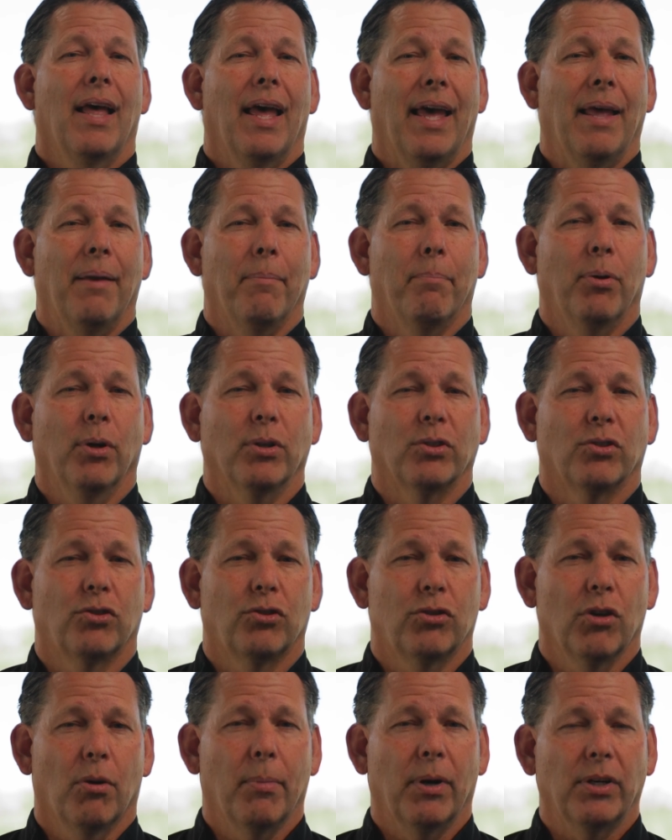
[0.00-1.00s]
and puts
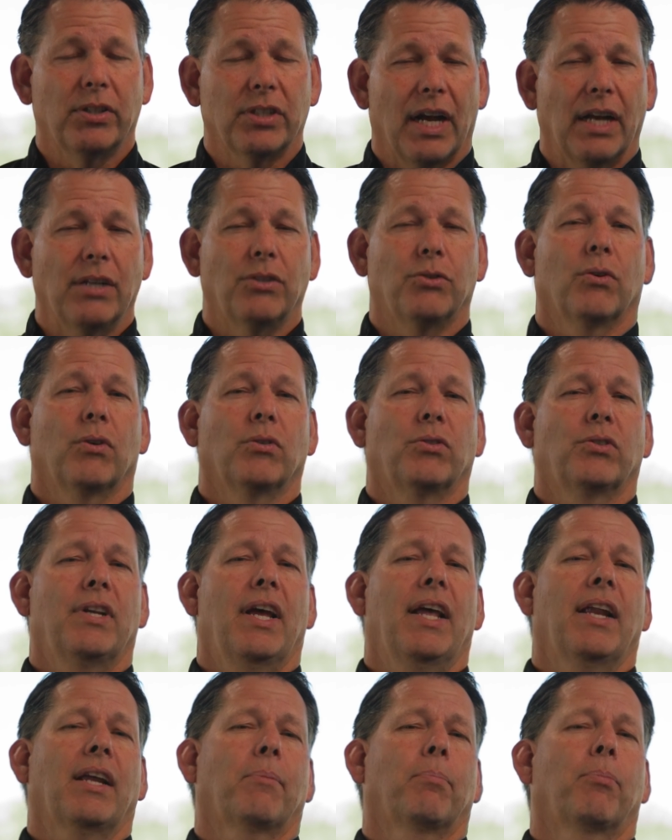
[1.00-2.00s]
so much
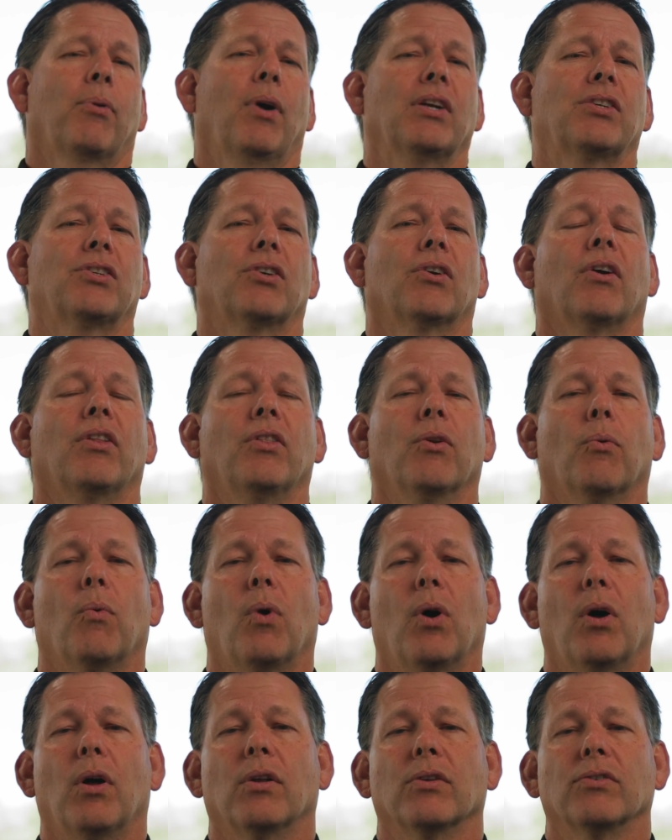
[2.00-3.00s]
hydrostatic pressure on the
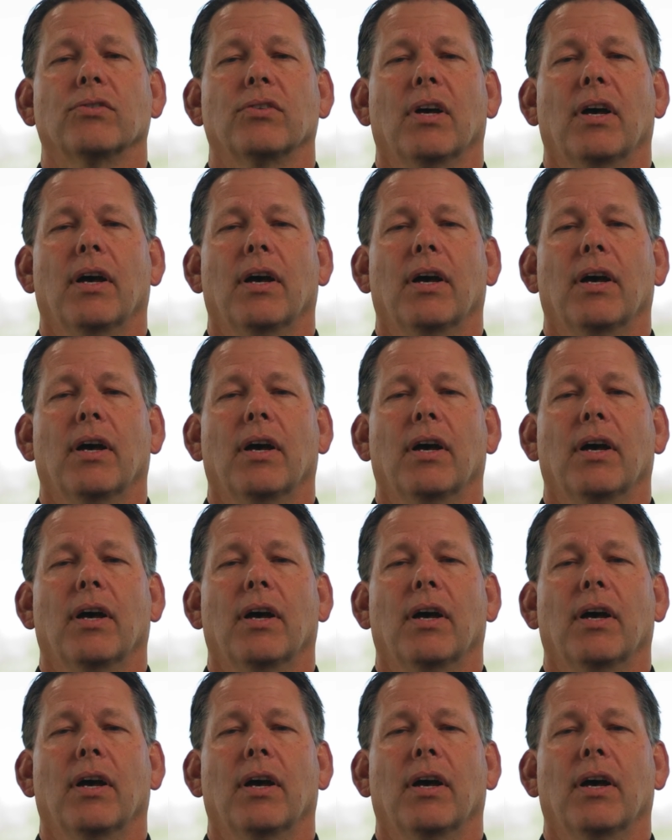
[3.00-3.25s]
walls